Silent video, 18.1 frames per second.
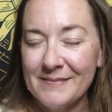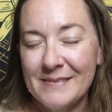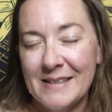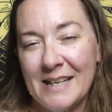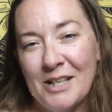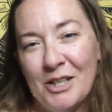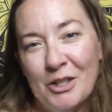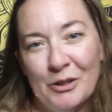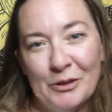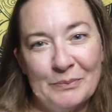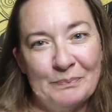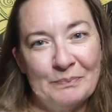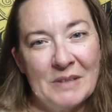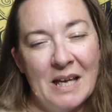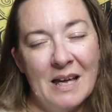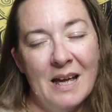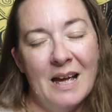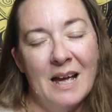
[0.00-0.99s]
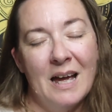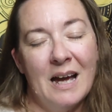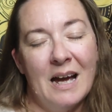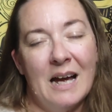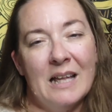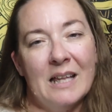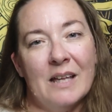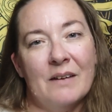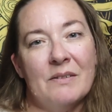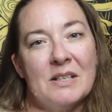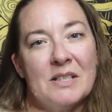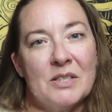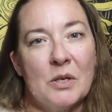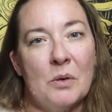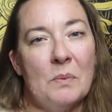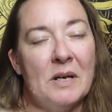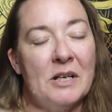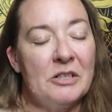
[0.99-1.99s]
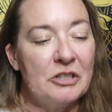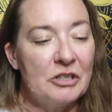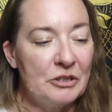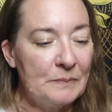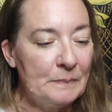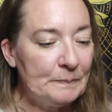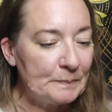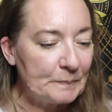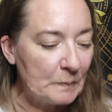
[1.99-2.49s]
Thank you. I love it so much.